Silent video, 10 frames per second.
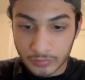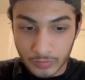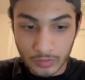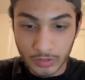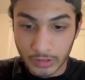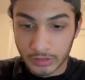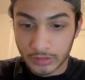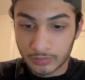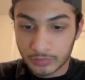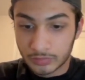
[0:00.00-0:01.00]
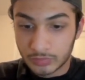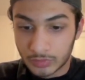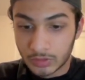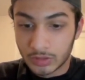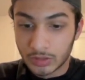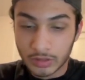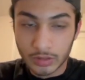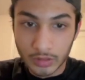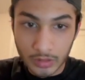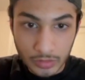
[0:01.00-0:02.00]
leads.
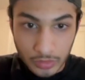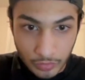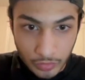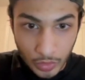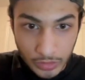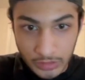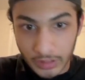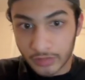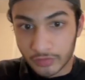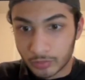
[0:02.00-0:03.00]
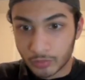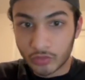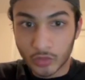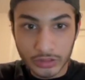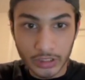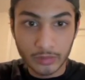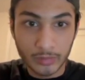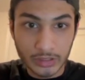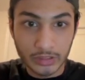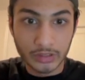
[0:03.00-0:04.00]
So of course, like if before sending
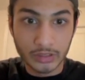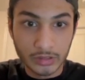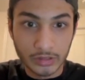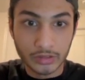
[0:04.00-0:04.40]
messages,